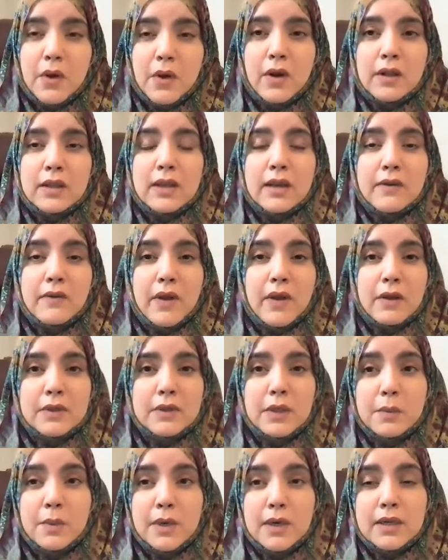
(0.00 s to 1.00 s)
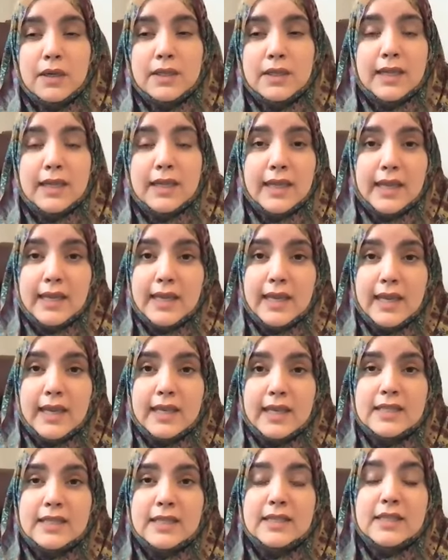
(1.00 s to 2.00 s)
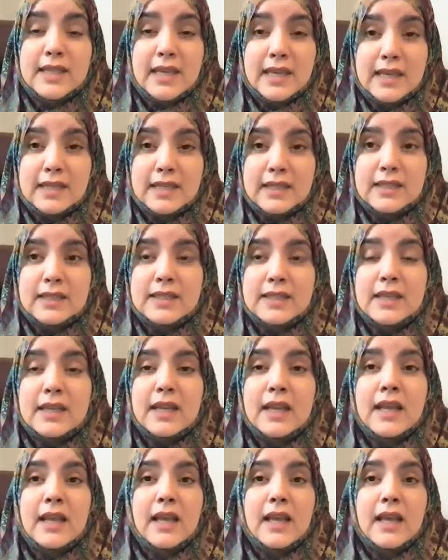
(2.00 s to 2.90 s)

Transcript: called Around the World in 88 Tales.